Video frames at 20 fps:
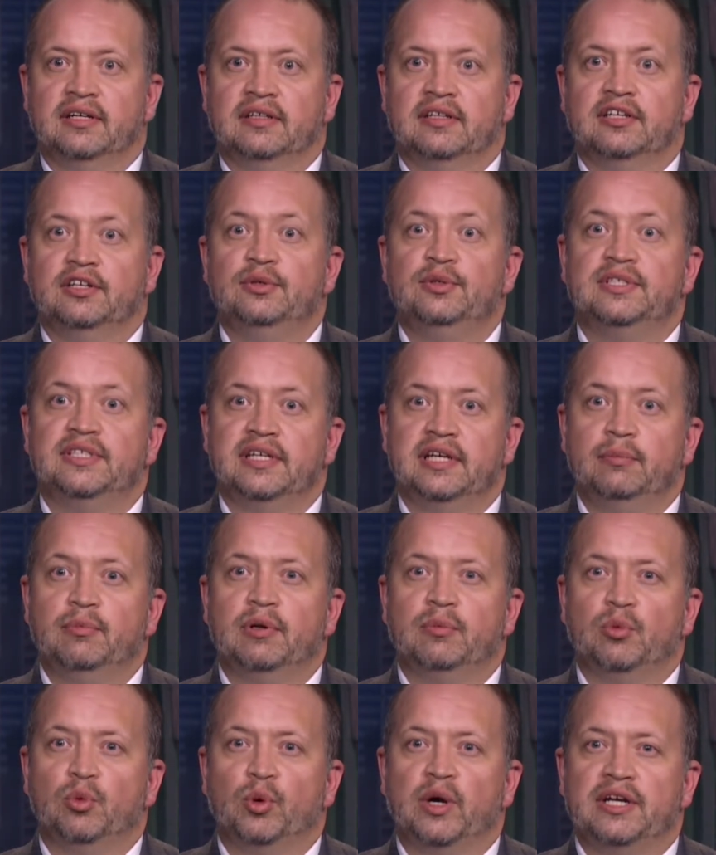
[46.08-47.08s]
The new city
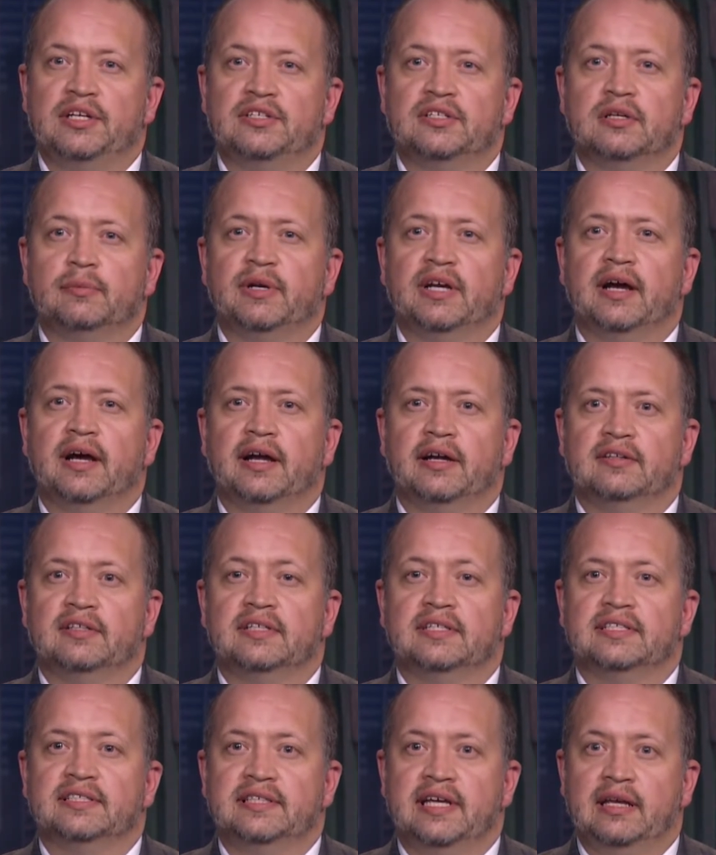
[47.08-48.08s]
minimum wage is going to be higher than
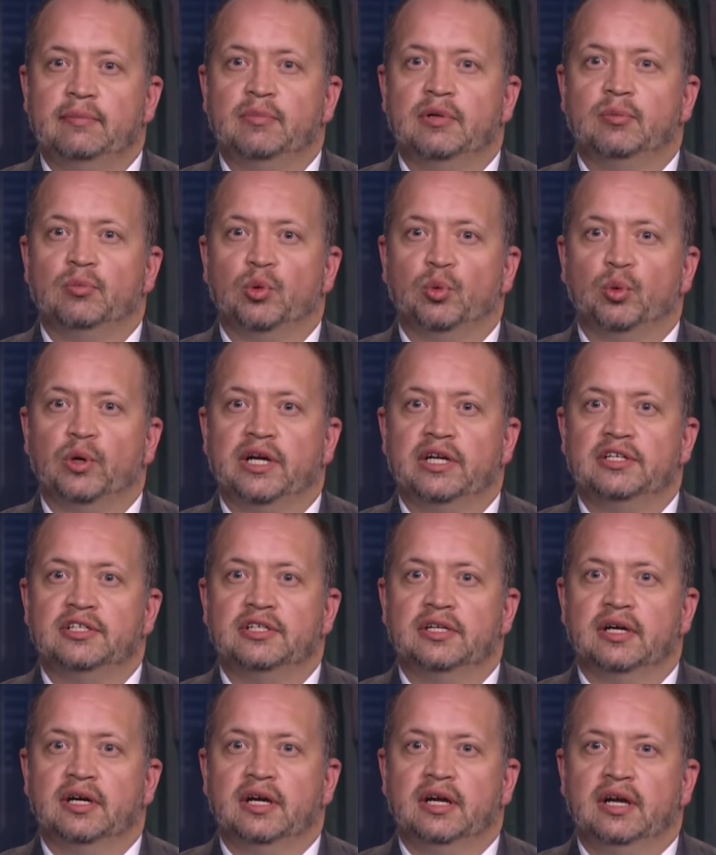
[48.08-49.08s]
the state minimum wage.
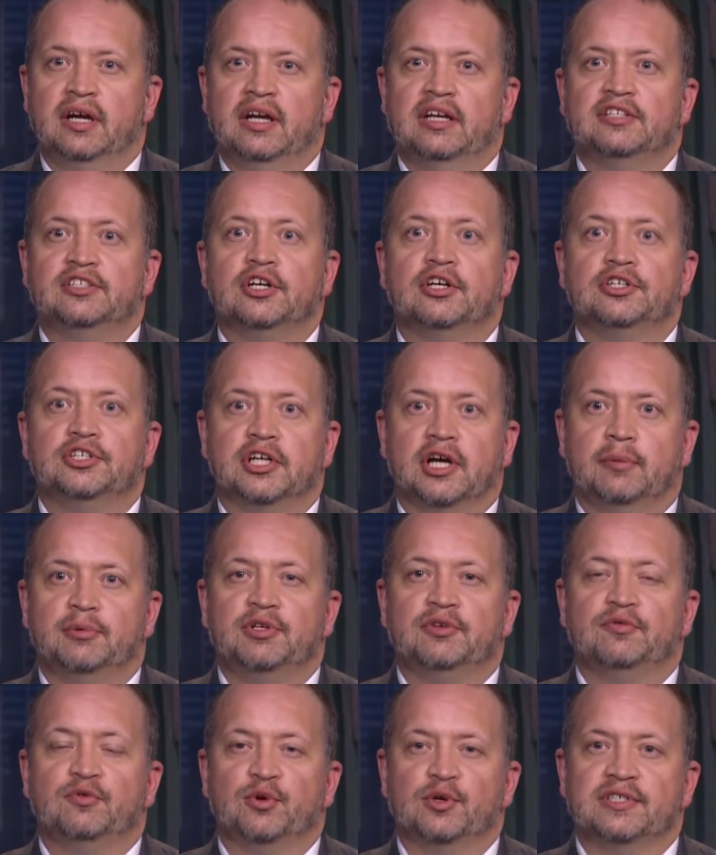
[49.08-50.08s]
It's our job to
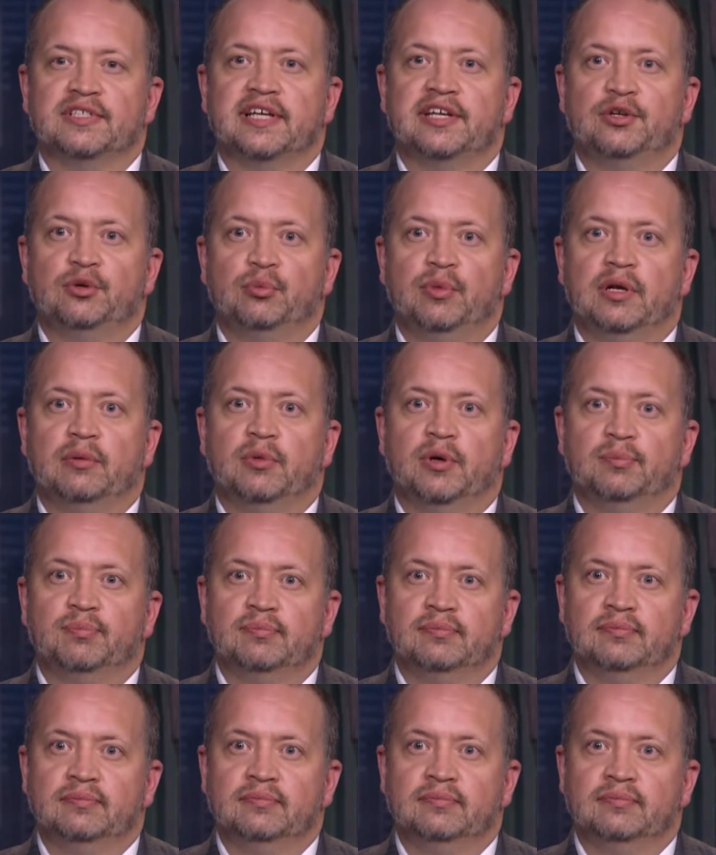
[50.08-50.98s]
enforce that new minimum.